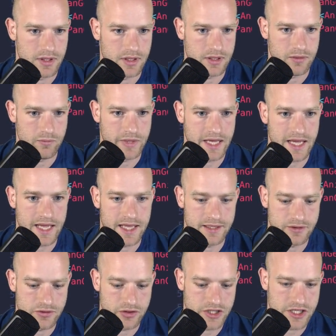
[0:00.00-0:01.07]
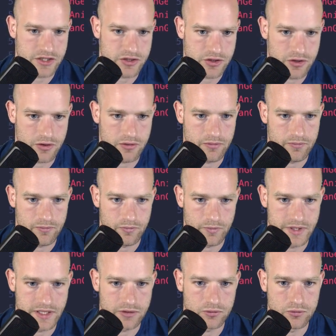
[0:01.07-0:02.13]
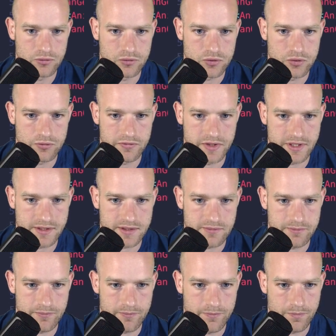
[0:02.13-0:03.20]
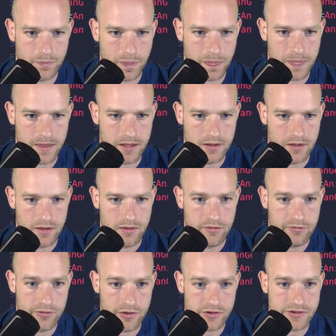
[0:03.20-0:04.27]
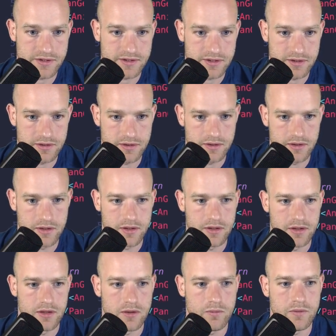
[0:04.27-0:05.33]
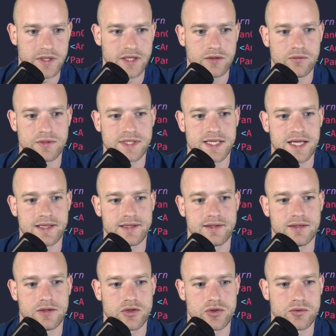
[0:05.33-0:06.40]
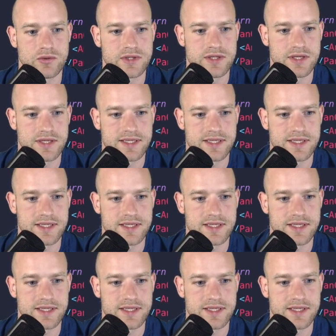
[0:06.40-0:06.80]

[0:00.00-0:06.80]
we end the gesture, we need to do 2 things. First, we need to set should